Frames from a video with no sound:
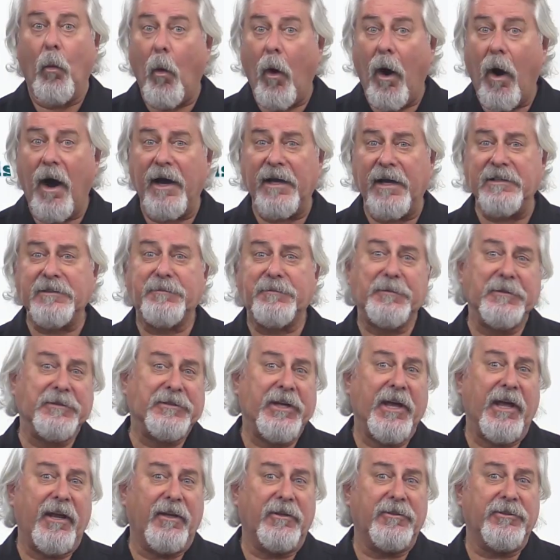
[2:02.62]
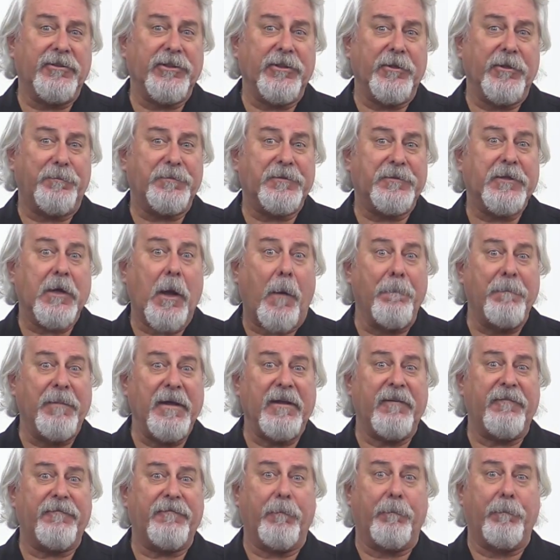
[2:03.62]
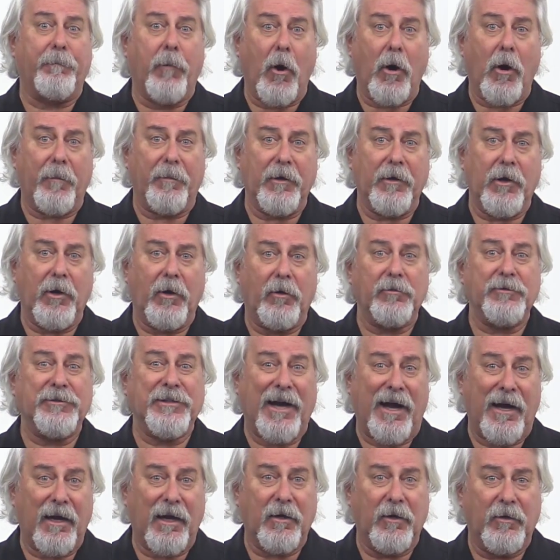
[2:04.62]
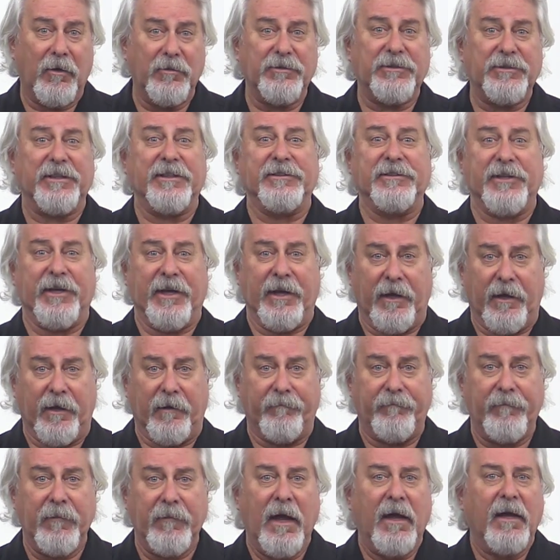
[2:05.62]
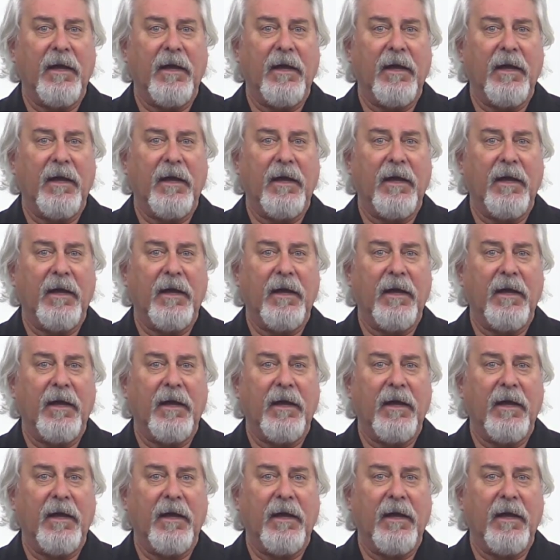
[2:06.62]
Wise potato chips, beef barbacoa tacos is a hit.